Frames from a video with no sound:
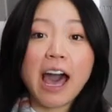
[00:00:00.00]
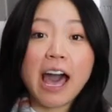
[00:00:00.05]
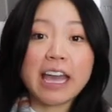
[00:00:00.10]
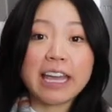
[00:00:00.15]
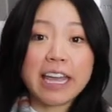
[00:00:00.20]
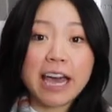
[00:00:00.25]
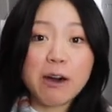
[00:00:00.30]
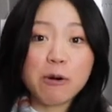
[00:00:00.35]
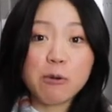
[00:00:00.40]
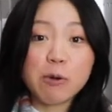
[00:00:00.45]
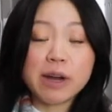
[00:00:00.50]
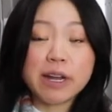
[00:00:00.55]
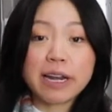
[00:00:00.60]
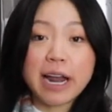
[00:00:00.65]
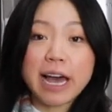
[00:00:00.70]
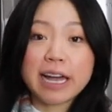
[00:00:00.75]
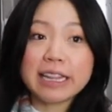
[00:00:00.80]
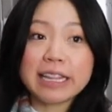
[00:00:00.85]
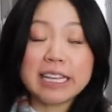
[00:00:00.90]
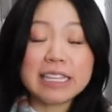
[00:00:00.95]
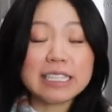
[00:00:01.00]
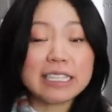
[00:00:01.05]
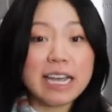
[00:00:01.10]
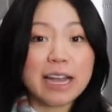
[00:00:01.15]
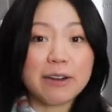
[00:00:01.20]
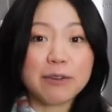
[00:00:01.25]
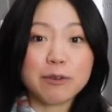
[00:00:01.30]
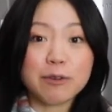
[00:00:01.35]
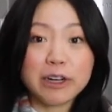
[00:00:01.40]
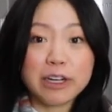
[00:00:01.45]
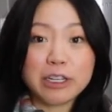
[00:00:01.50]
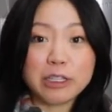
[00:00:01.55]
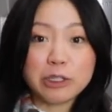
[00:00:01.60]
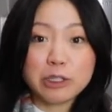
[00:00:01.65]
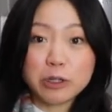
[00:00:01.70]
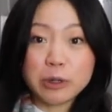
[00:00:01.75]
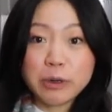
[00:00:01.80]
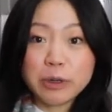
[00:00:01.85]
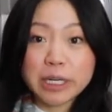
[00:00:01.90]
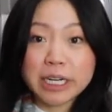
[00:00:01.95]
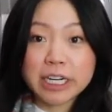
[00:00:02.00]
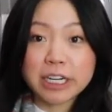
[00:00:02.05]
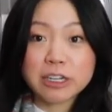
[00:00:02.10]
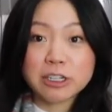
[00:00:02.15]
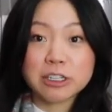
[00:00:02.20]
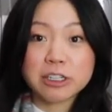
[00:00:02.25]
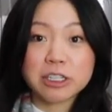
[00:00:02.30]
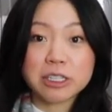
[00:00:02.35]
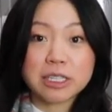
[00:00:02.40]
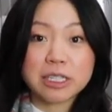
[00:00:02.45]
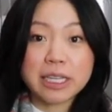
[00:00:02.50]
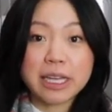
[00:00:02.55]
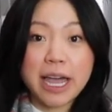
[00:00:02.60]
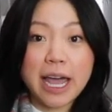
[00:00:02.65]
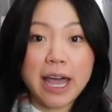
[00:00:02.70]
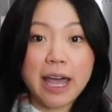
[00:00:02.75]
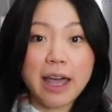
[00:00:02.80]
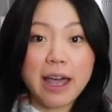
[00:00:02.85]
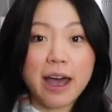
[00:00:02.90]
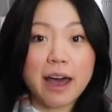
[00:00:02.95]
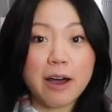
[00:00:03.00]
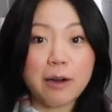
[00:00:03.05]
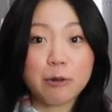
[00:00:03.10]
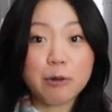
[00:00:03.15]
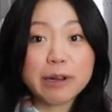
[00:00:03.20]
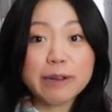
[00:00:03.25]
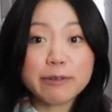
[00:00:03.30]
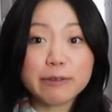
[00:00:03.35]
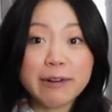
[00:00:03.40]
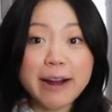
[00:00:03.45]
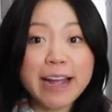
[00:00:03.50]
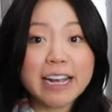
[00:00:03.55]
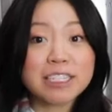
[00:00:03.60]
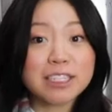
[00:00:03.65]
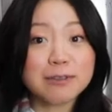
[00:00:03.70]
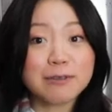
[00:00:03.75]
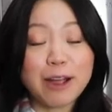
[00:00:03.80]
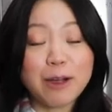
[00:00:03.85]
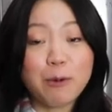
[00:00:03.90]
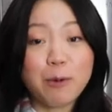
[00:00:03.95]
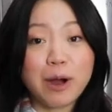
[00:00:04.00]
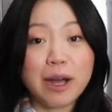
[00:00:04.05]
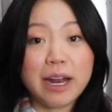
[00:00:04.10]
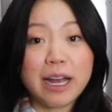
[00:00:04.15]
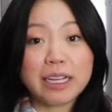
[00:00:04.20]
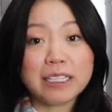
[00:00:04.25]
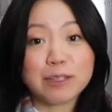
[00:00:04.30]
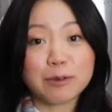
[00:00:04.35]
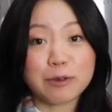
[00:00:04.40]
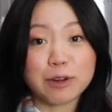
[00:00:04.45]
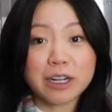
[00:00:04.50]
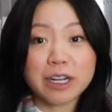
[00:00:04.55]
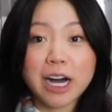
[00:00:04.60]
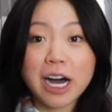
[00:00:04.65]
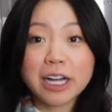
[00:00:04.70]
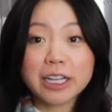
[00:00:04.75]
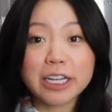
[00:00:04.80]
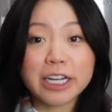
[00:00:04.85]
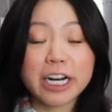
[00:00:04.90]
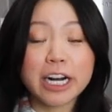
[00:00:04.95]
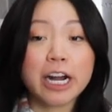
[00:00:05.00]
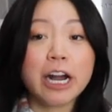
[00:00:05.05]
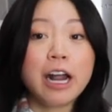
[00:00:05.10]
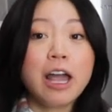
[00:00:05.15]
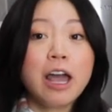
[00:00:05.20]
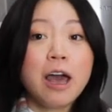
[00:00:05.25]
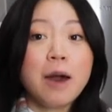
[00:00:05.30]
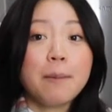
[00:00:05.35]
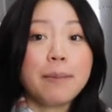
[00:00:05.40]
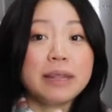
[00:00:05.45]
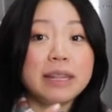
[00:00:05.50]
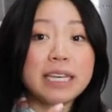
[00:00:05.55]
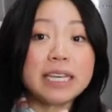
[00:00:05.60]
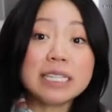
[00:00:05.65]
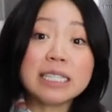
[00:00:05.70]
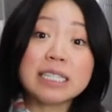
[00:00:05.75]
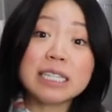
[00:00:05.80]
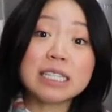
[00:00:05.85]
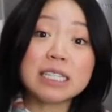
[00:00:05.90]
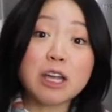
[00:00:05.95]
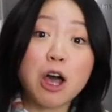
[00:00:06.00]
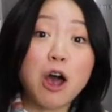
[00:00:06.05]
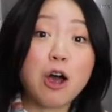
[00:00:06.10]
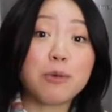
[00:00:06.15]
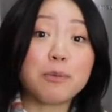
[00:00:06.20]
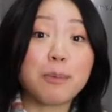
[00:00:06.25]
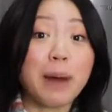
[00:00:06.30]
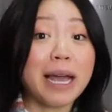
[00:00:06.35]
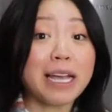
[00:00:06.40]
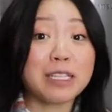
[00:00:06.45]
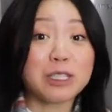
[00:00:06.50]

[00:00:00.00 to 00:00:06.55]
I get one at least every 2 years just to get a refresh if I want a different color. But this sits on my